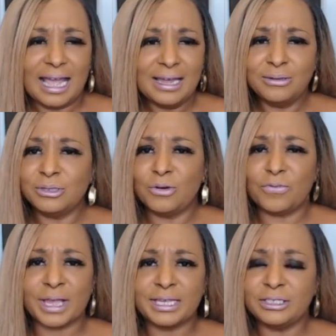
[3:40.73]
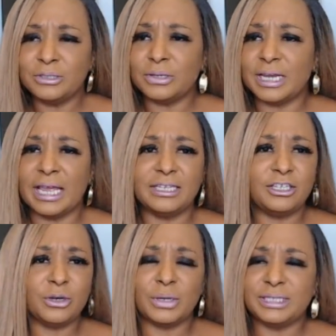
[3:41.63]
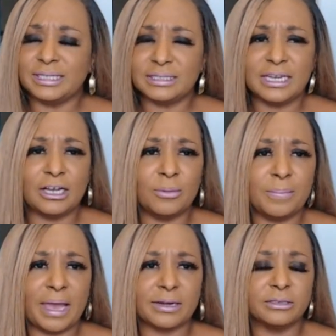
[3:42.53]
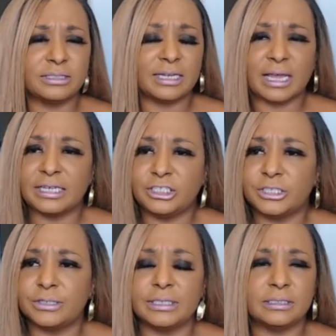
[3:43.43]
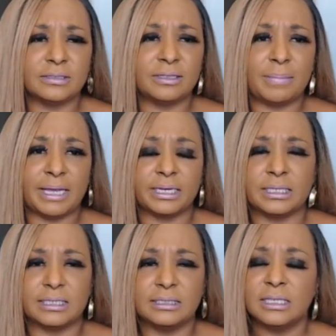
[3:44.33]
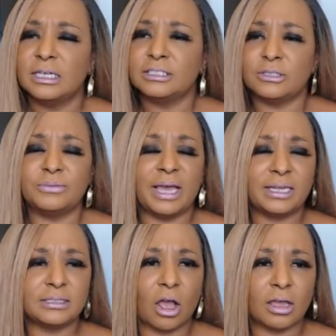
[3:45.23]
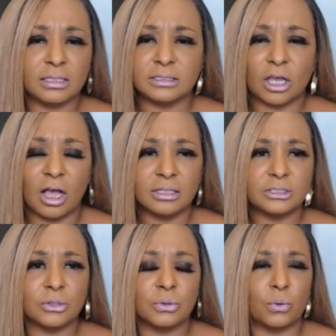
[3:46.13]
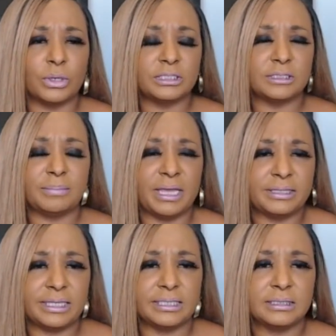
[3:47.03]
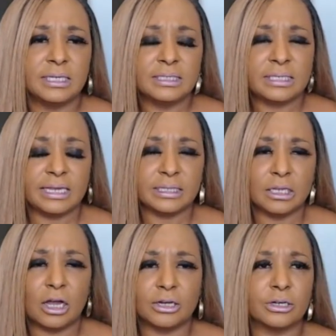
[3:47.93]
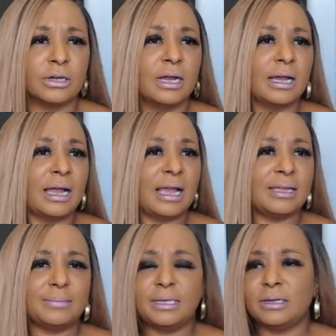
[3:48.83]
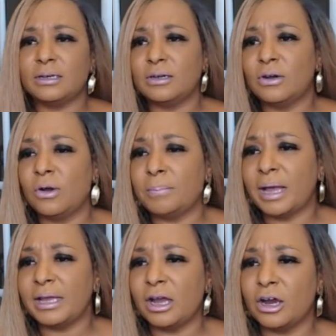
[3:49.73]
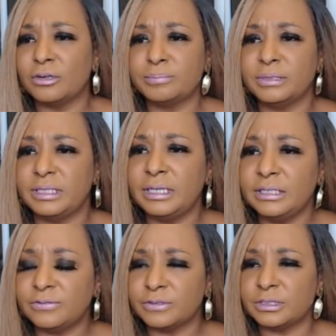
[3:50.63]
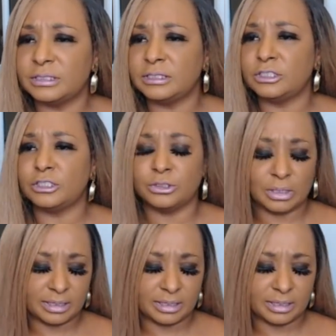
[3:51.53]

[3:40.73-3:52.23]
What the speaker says: I don't know if I can do it. And, you know, it doesn't help matters that Nigeria is on the ban list. So that is also going to make things take longer. I mean, oh, my heart bleeds for these two.